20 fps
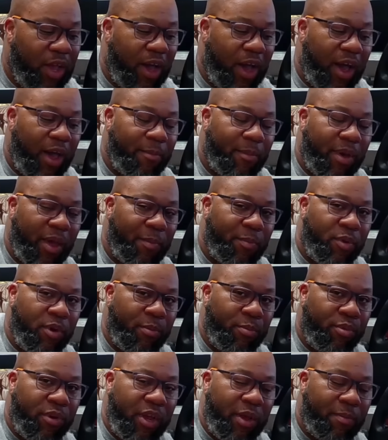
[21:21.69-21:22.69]
I might
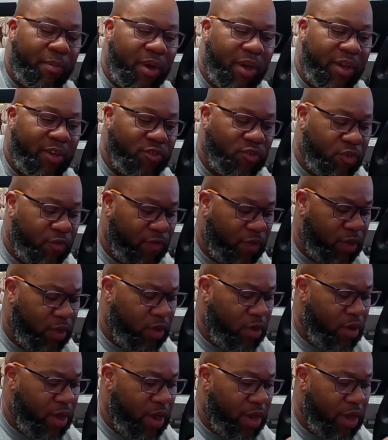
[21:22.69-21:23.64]
put brake bias over here